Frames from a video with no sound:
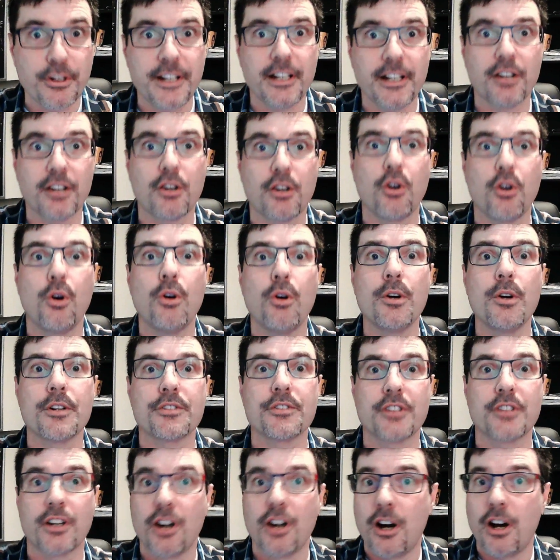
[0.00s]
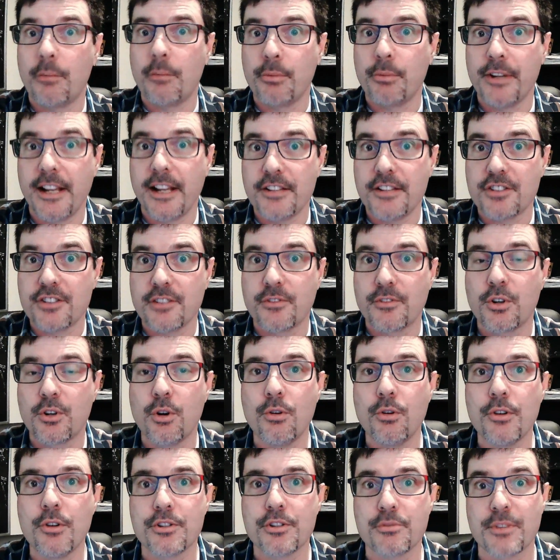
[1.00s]
a course, a comprehensive
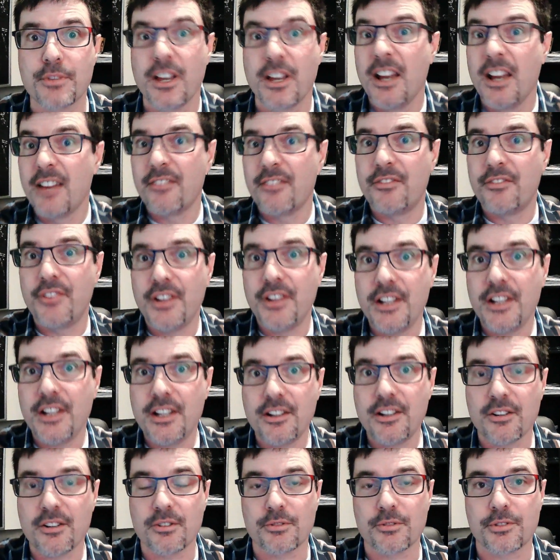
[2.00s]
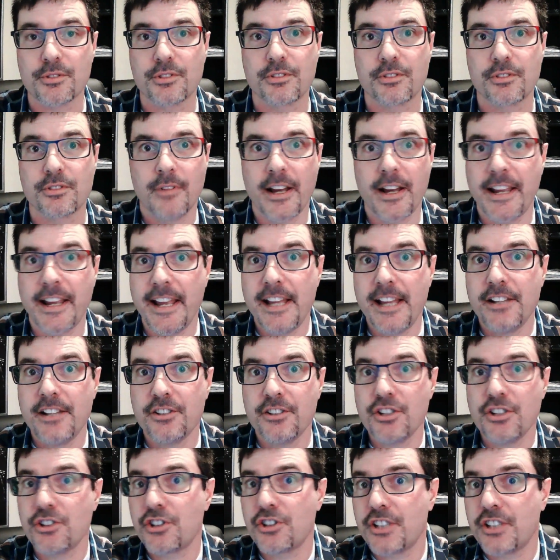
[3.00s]
course with videos. Again,
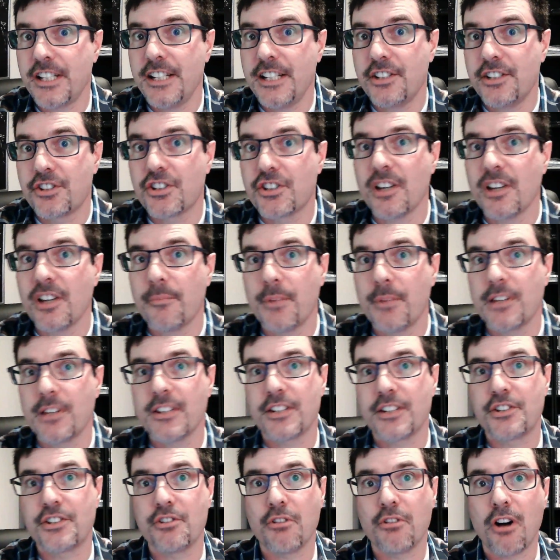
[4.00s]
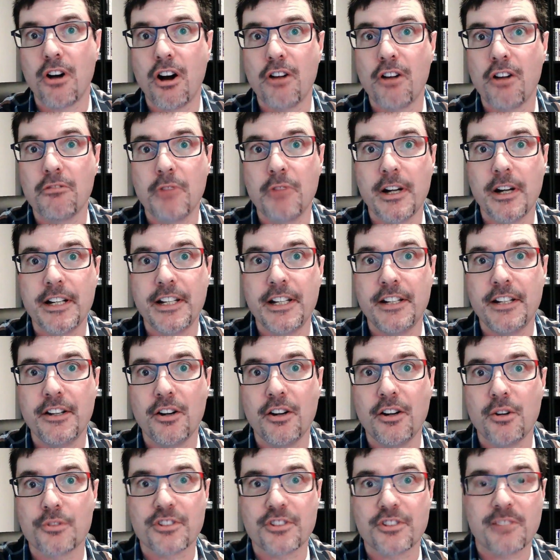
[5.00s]
just teach something that you already
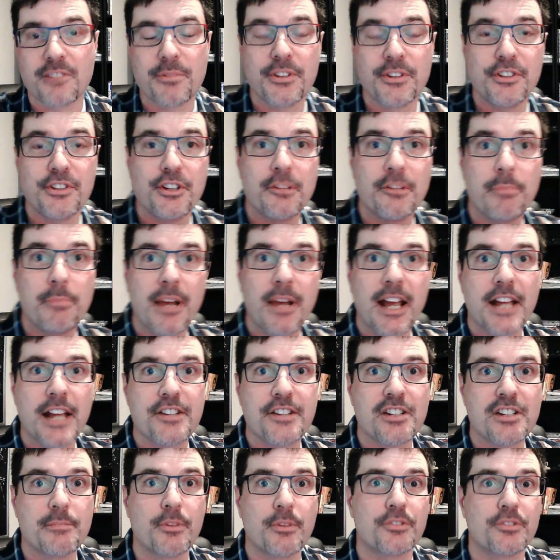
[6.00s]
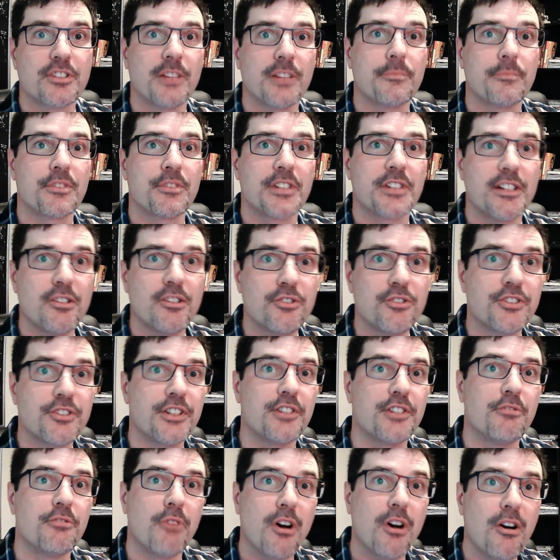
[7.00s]
know, something that you're passionate about, some skills
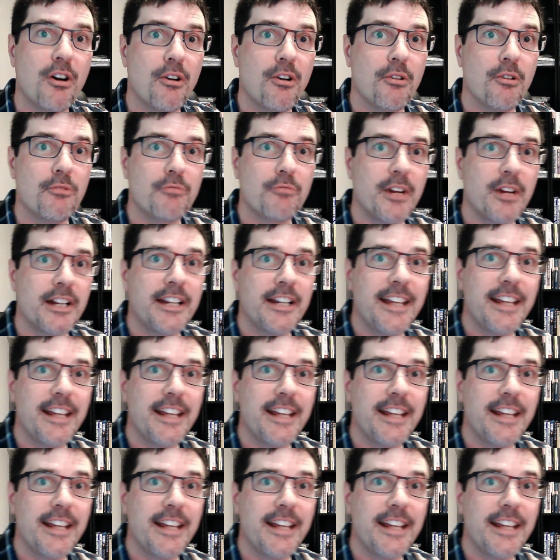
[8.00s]
that you already